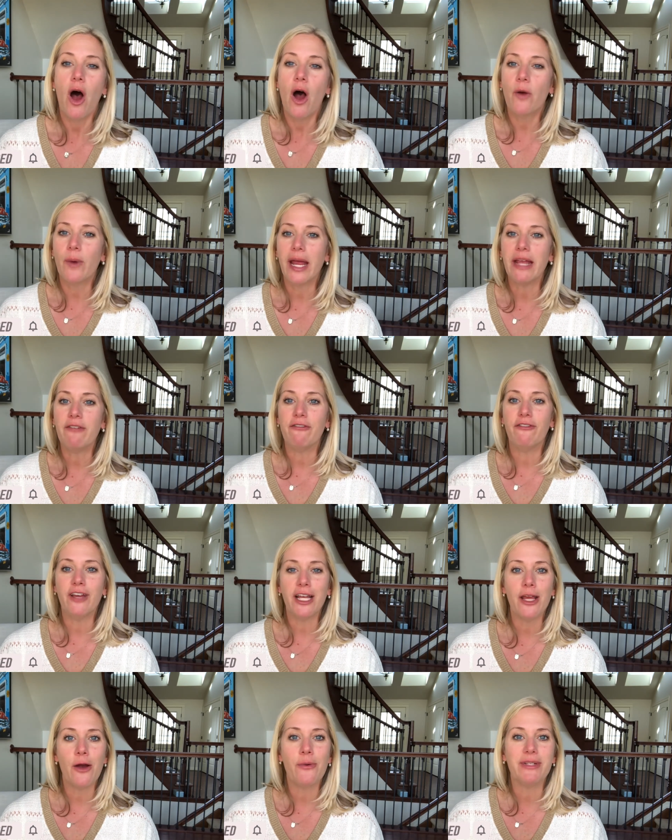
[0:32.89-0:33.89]
All right,
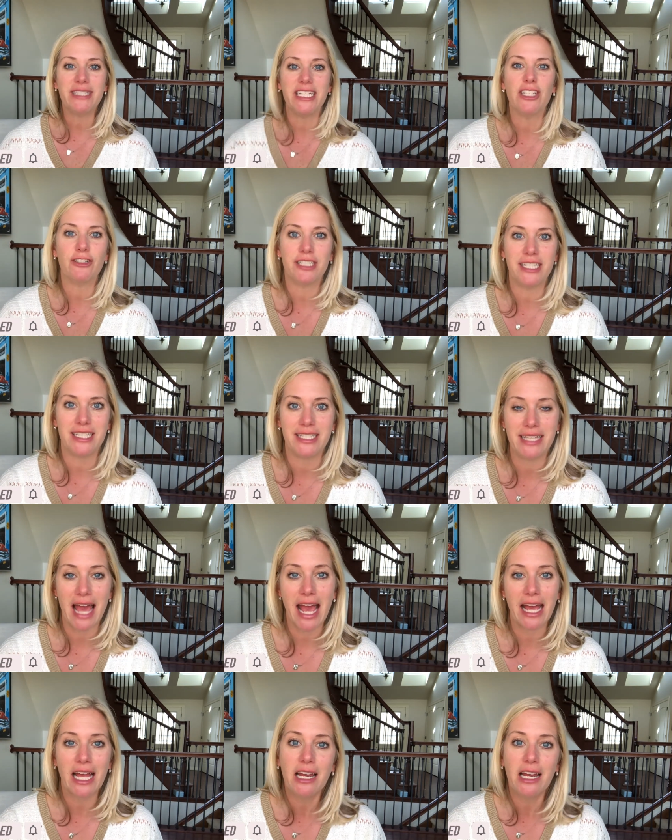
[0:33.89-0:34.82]
video is here to stay.